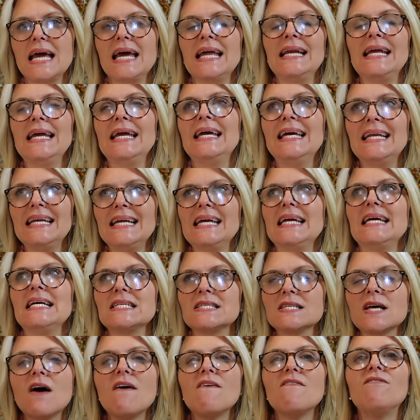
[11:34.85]
and it
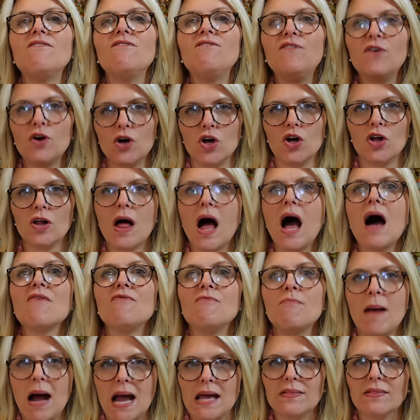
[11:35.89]
is full of
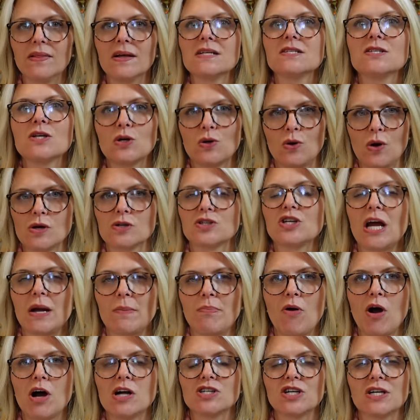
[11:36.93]
mindless crochet
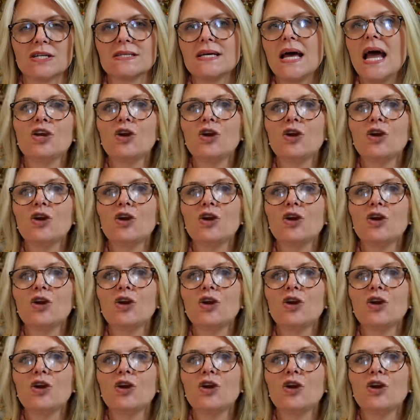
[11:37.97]
projects.